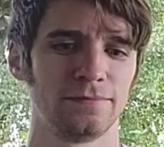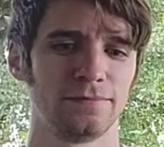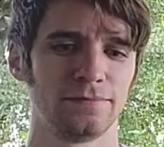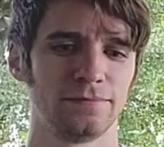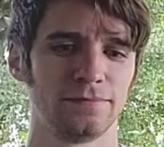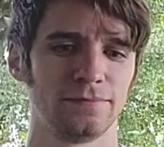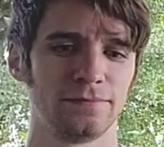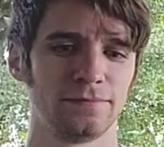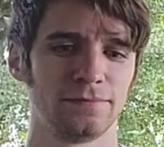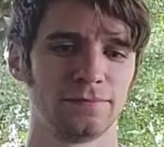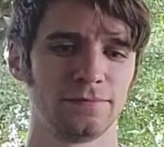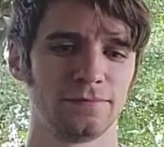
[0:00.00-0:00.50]

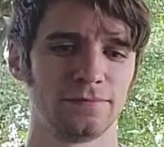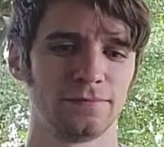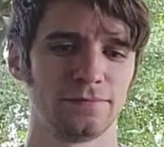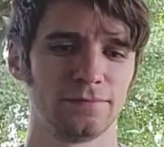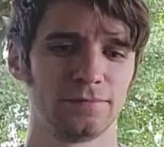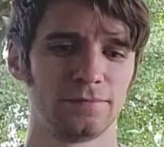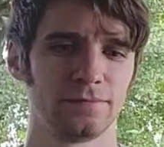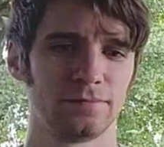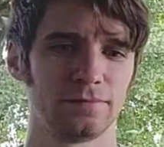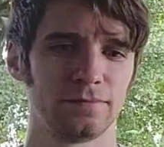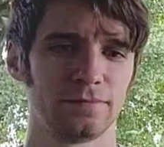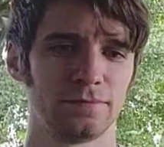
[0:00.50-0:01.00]

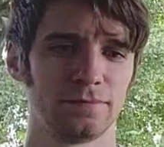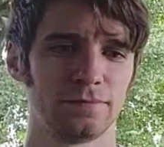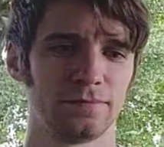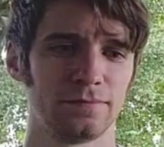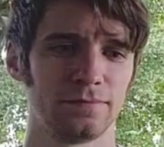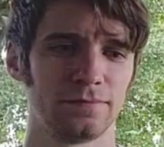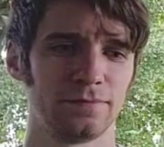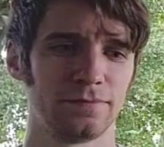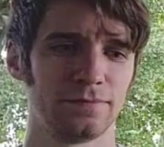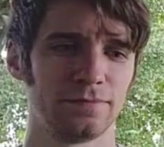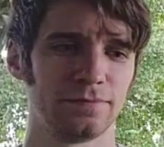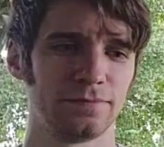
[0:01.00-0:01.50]

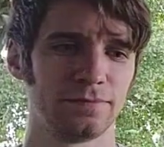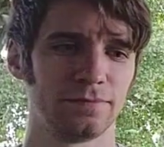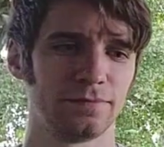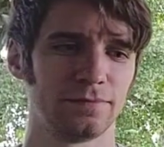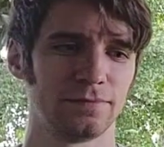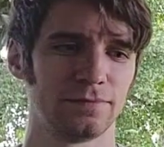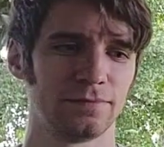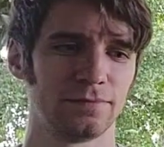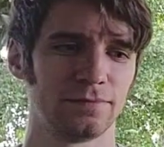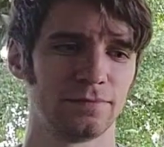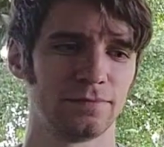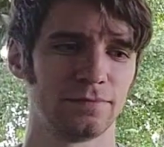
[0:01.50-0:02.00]

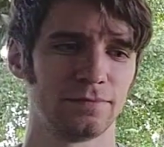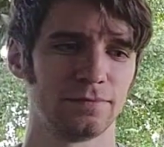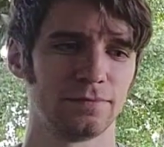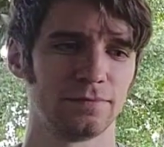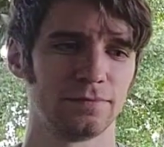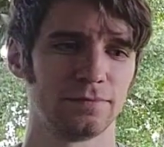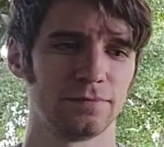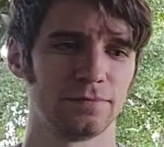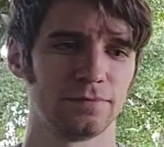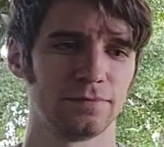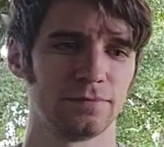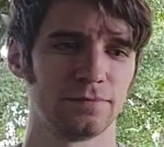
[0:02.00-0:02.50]

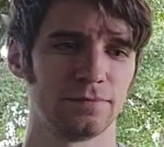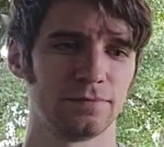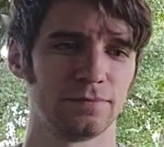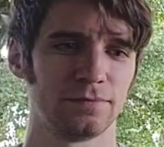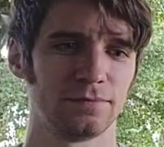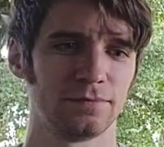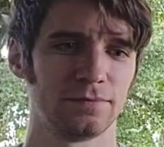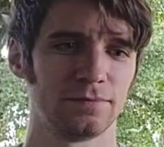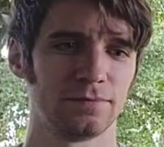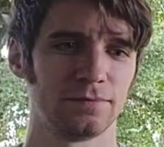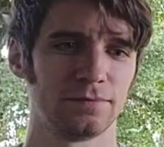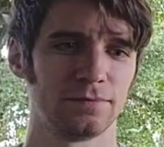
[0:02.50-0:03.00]

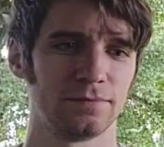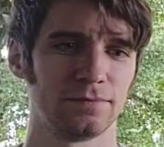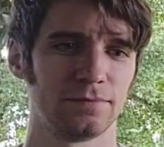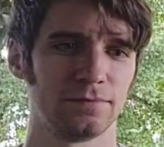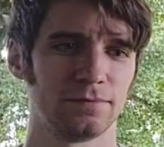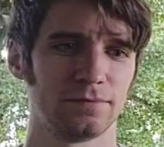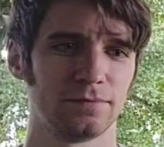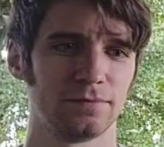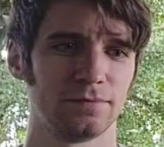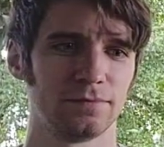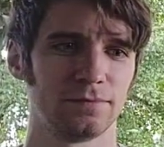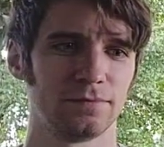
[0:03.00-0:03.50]

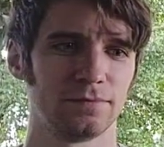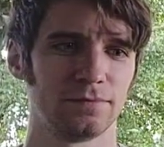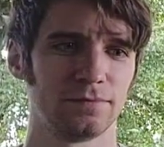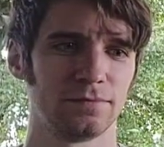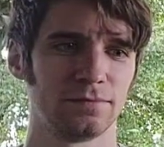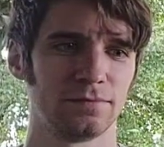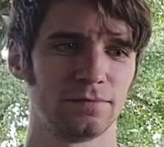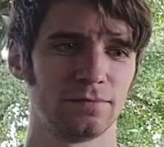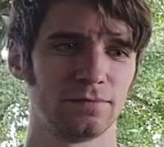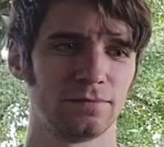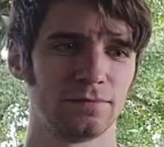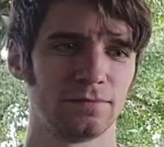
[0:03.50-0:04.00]

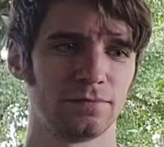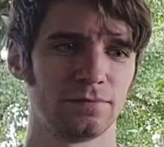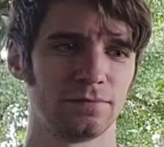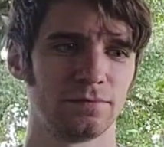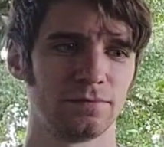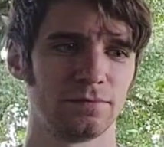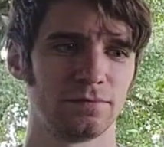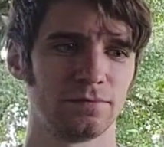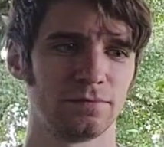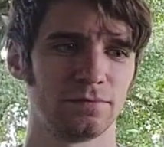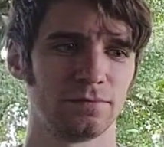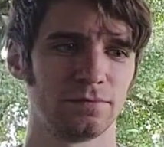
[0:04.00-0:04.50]

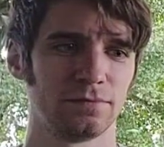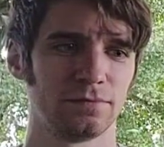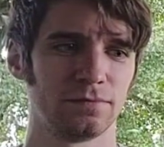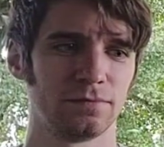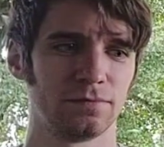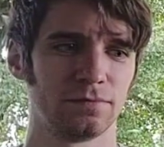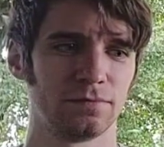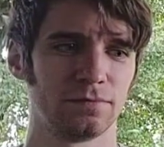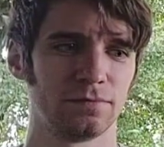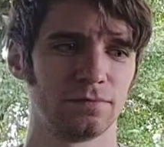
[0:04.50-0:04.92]
This person isn't speaking.